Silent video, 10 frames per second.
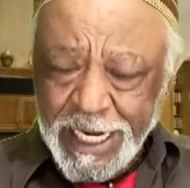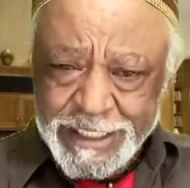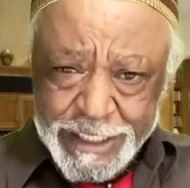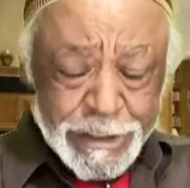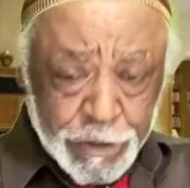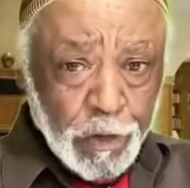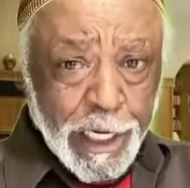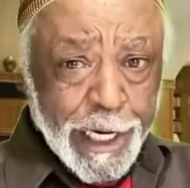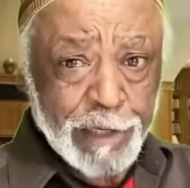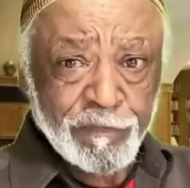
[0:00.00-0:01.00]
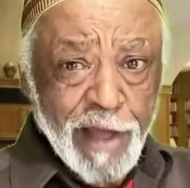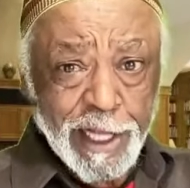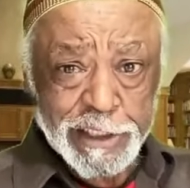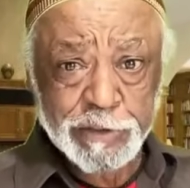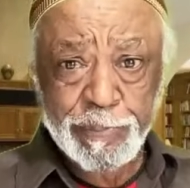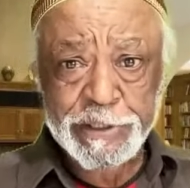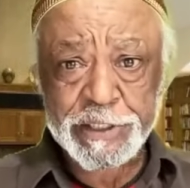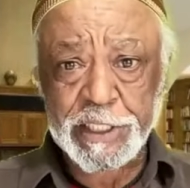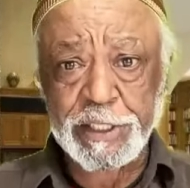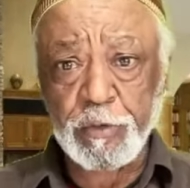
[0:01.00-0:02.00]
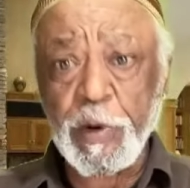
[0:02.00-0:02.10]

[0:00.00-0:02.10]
There is no legal violence, basically.